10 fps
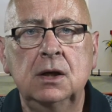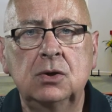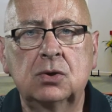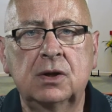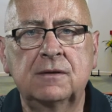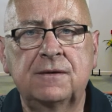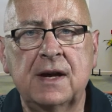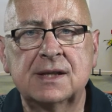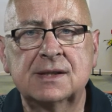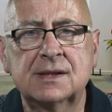you
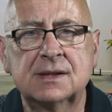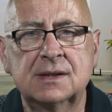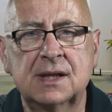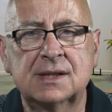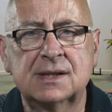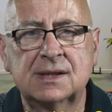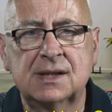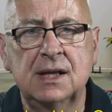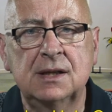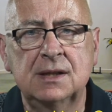confess this
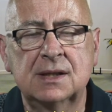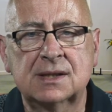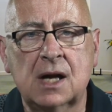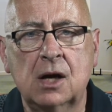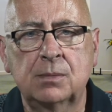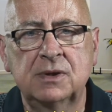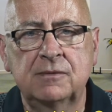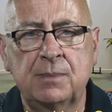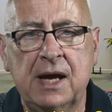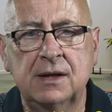sin in the sacrament
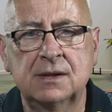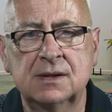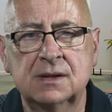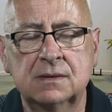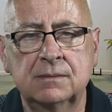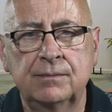of penance.